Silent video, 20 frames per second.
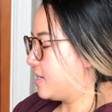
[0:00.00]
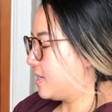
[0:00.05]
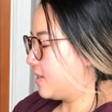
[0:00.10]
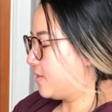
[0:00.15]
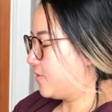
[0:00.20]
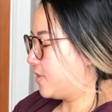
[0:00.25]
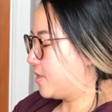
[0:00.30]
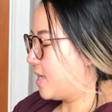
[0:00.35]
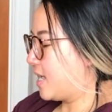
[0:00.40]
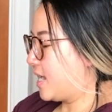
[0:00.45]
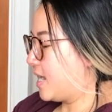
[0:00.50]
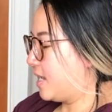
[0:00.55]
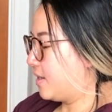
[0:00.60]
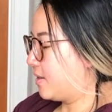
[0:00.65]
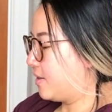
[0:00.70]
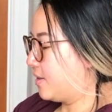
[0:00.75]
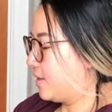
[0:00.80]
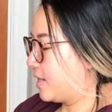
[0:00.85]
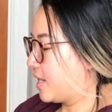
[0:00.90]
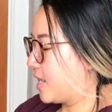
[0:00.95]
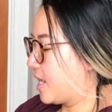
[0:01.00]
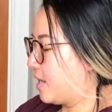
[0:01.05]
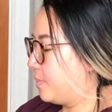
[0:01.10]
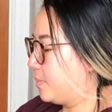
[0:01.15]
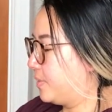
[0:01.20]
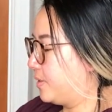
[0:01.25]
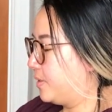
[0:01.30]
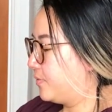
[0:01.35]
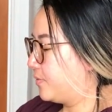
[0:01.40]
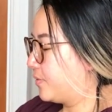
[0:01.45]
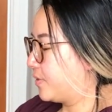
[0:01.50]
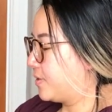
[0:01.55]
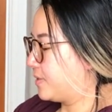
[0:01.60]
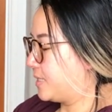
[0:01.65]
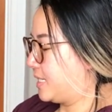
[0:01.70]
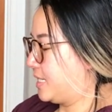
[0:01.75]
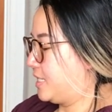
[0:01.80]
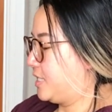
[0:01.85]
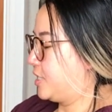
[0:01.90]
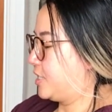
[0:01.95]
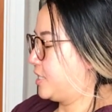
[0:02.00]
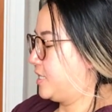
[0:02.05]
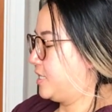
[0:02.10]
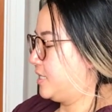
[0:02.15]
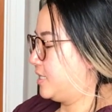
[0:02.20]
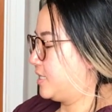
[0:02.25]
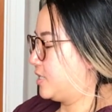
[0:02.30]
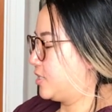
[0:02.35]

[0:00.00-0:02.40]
give your ankle a couple of rotations,